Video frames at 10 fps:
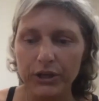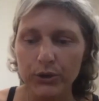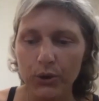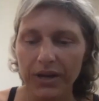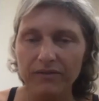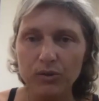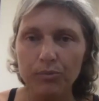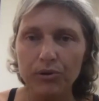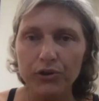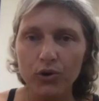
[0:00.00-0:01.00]
You don't have to
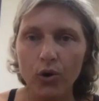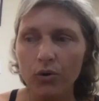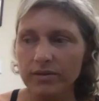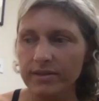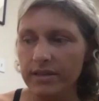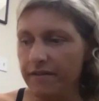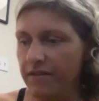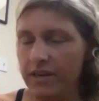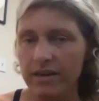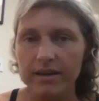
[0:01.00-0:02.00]
put your whole
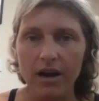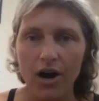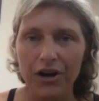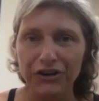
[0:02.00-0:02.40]
CV on your